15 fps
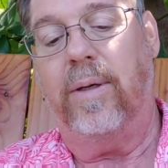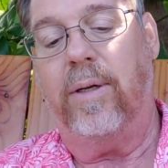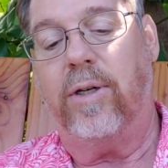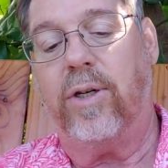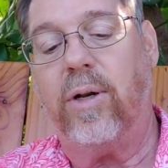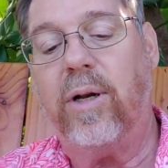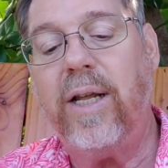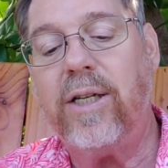
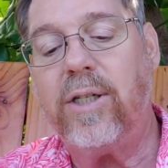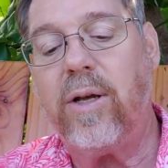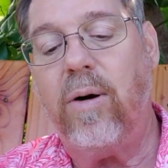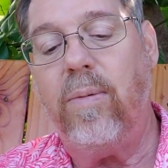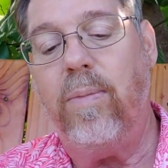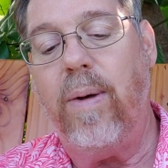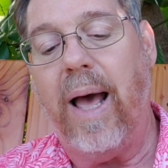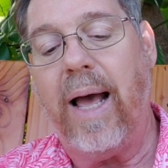So let's
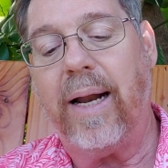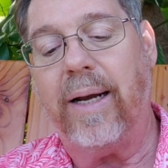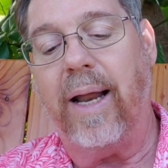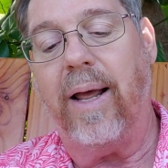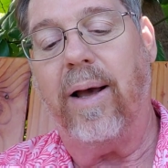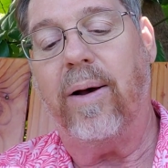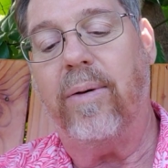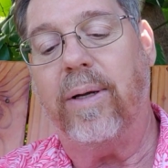go back
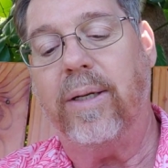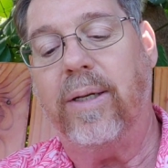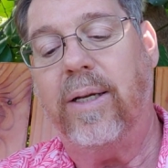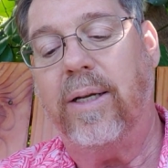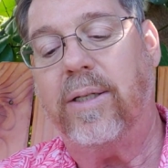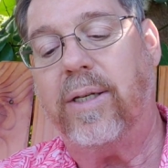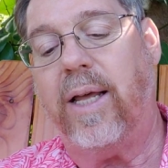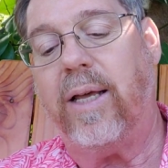now and
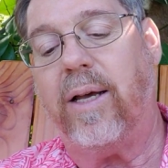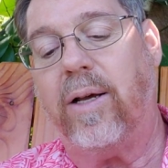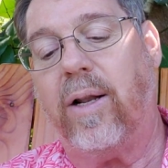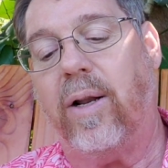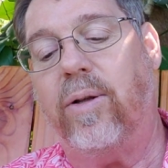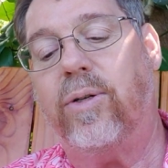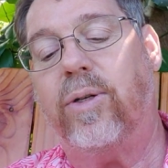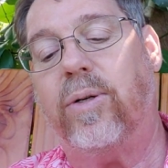take a
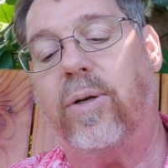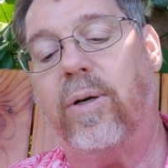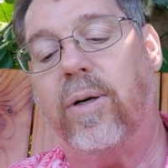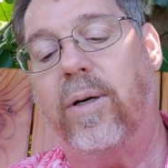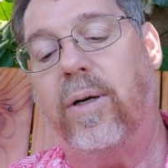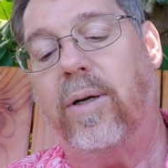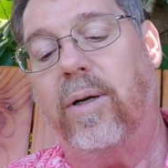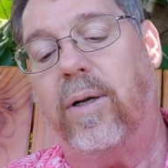closer
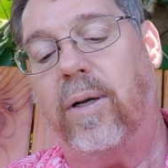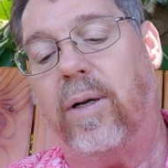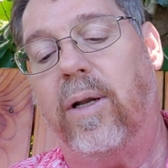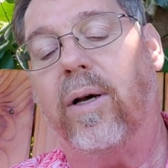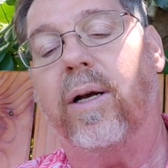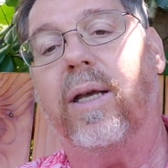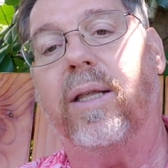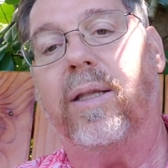
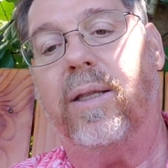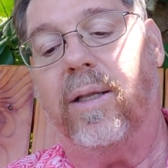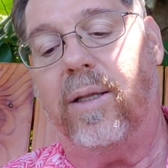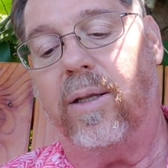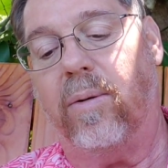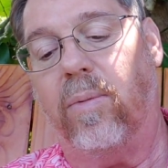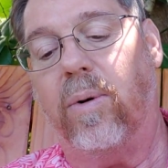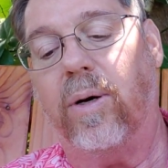look at
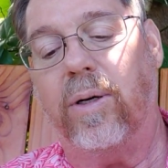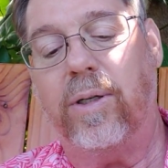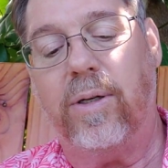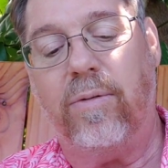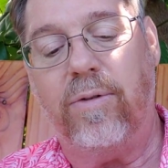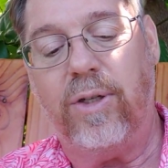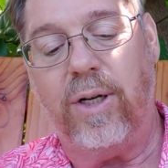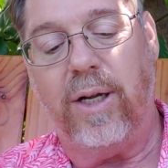the words
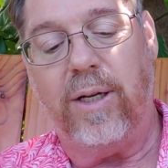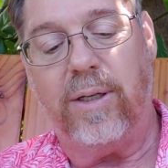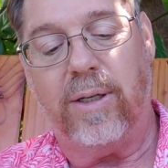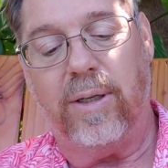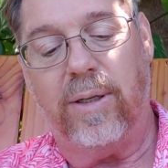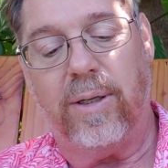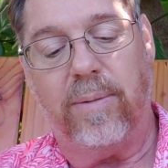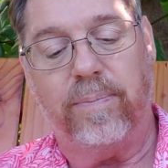of
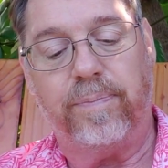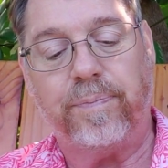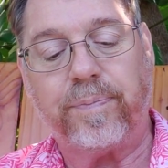Jesus.